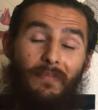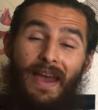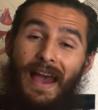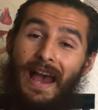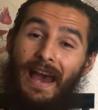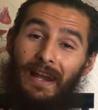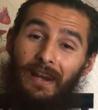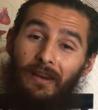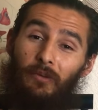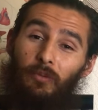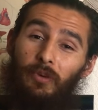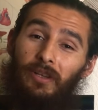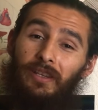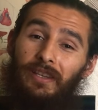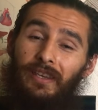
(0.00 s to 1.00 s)
bad it
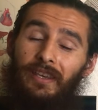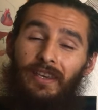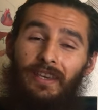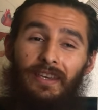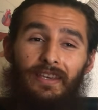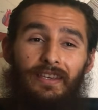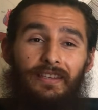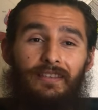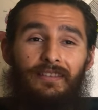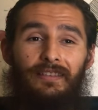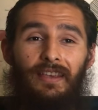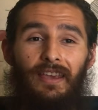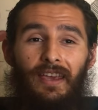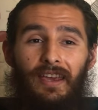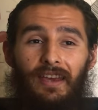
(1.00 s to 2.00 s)
really
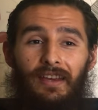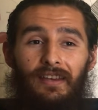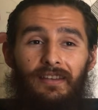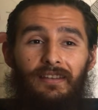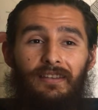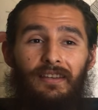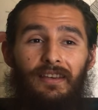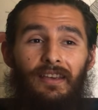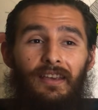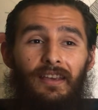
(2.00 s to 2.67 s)
is. And